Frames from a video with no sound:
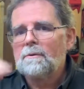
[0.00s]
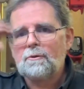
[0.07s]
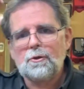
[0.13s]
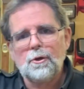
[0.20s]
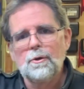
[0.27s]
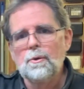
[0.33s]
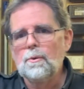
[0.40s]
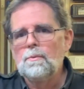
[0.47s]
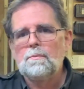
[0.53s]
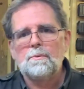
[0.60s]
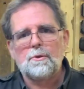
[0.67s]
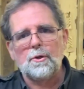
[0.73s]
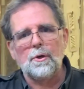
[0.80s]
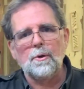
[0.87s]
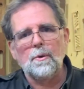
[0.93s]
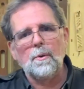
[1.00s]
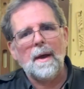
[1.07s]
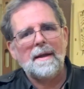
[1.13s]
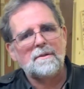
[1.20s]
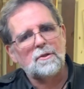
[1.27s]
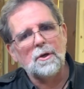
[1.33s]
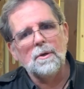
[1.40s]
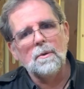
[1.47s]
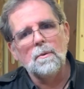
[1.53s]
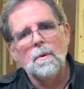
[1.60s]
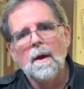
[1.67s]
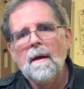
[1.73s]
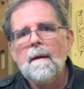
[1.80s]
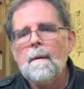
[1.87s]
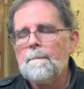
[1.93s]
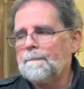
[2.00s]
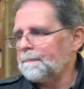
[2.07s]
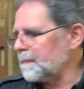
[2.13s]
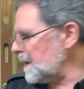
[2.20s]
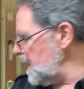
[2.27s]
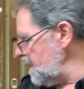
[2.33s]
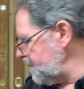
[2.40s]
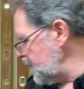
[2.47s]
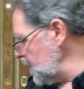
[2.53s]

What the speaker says: 2, 2, and 2. If